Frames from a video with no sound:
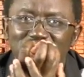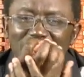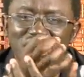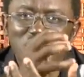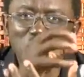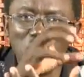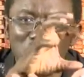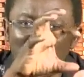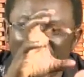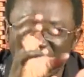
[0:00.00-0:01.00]
Until you
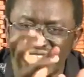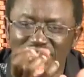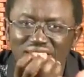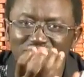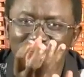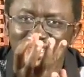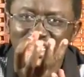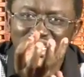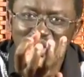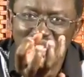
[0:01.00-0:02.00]
break it,
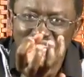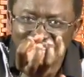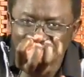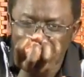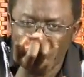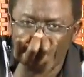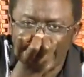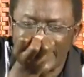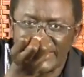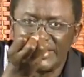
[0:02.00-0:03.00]
you'll never
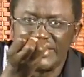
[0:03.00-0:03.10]
get